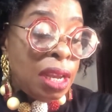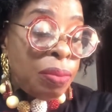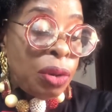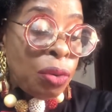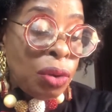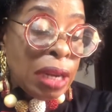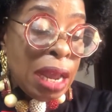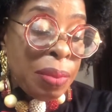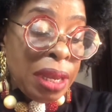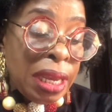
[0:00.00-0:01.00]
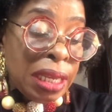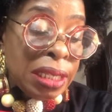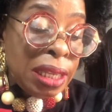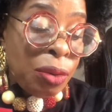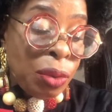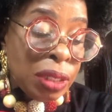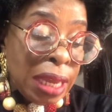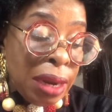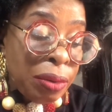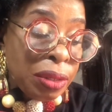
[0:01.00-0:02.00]
"behold, I am against thee, O
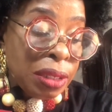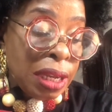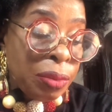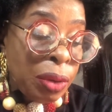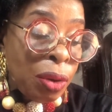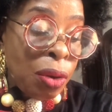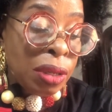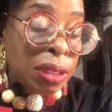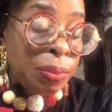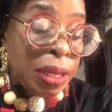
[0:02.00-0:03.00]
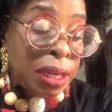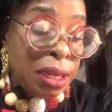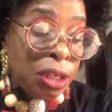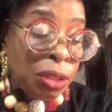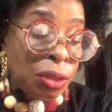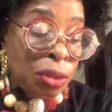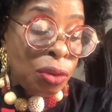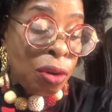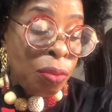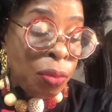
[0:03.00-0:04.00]
Tyros, and will cause many nations to
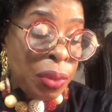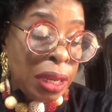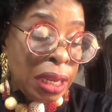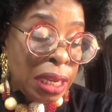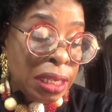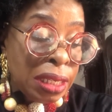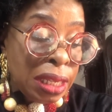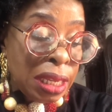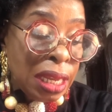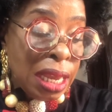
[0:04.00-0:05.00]
come up against thee,